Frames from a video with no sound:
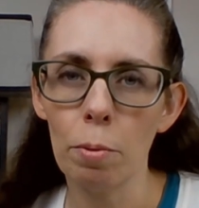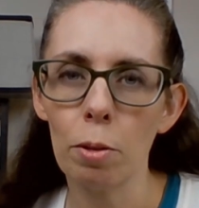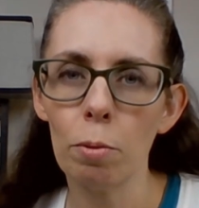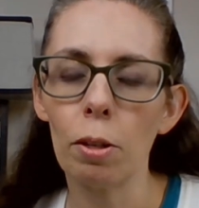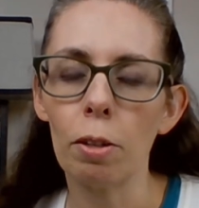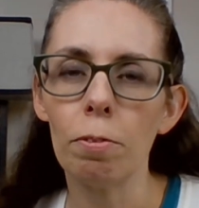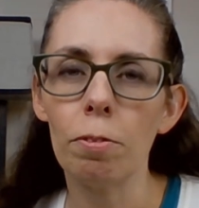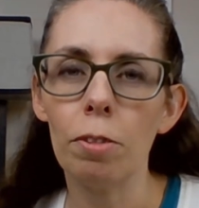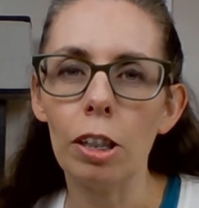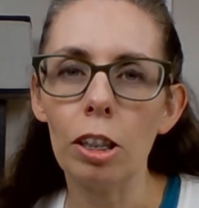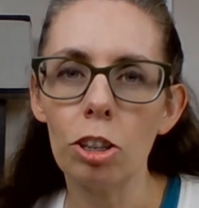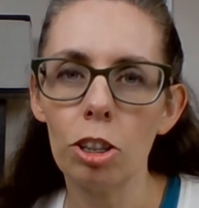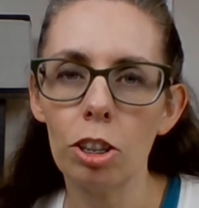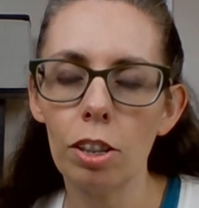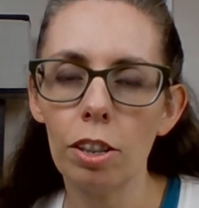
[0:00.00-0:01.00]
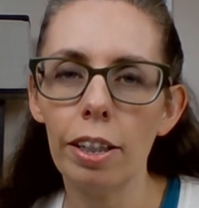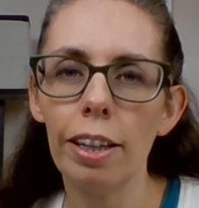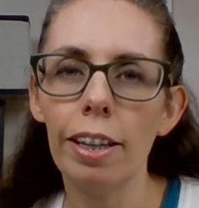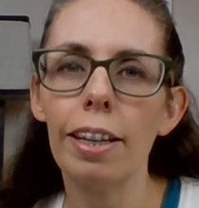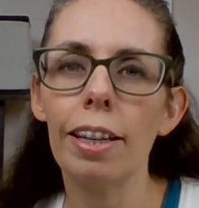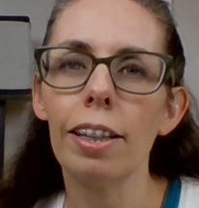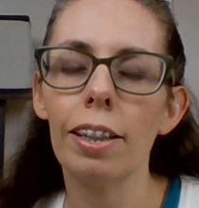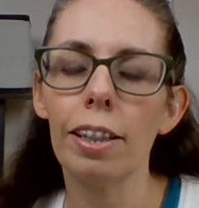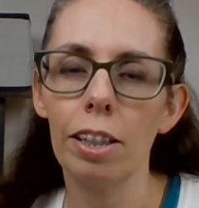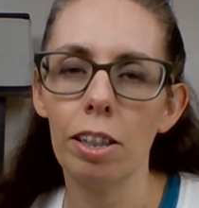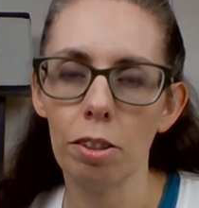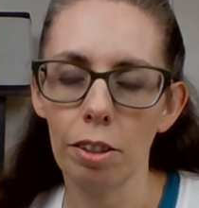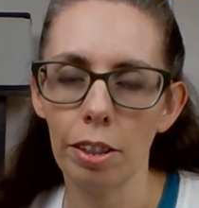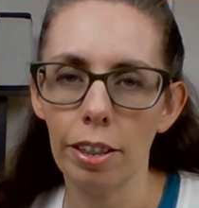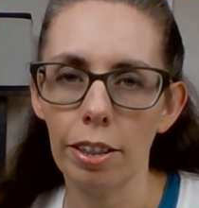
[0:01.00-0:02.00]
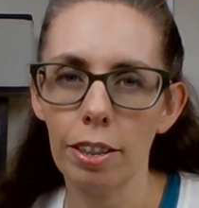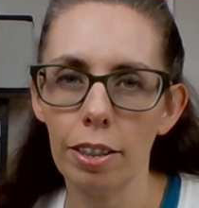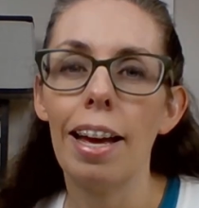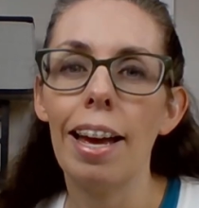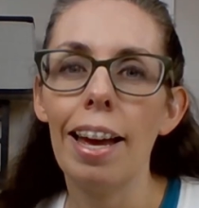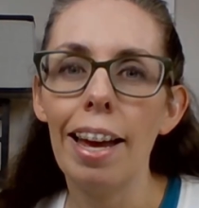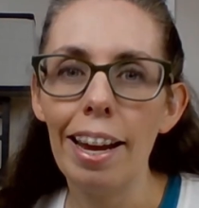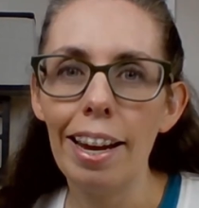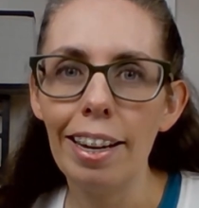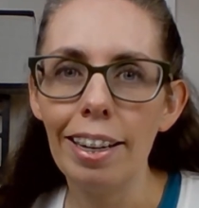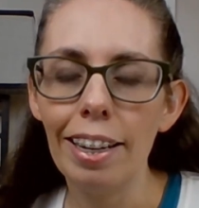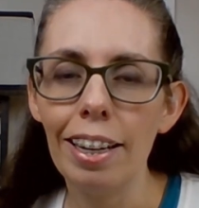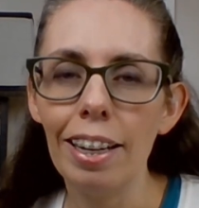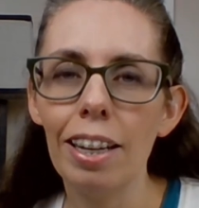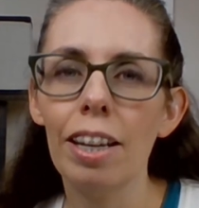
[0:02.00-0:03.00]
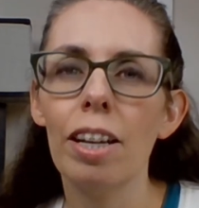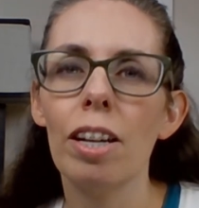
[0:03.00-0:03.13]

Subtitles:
were functionally illiterate. 80%.